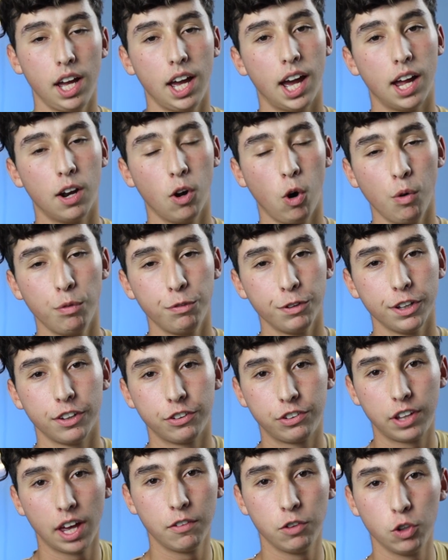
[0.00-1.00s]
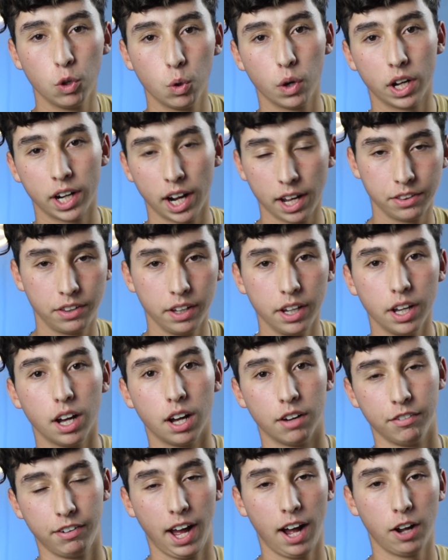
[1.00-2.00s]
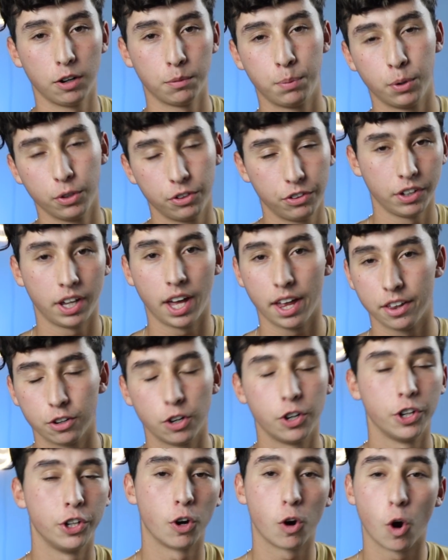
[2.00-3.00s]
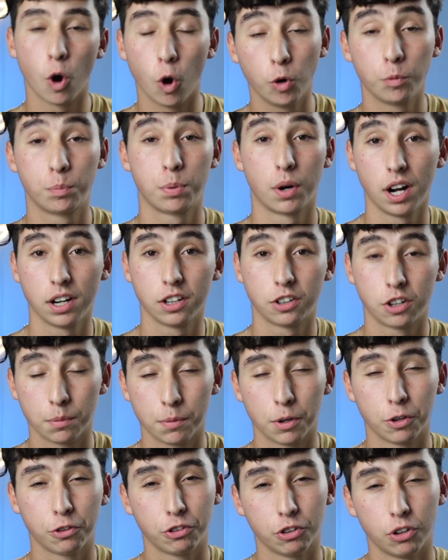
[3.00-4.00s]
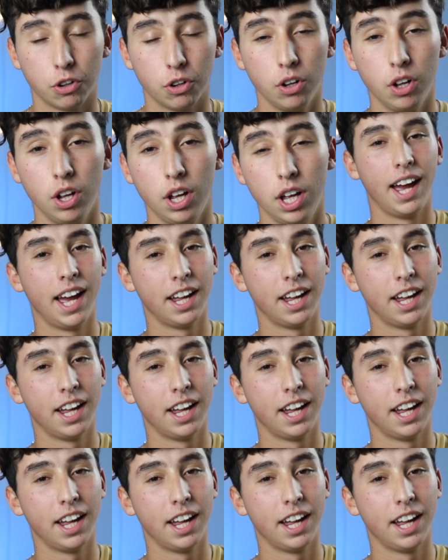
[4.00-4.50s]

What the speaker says: and hopefully this gave you an idea of how to put together your own product commercial.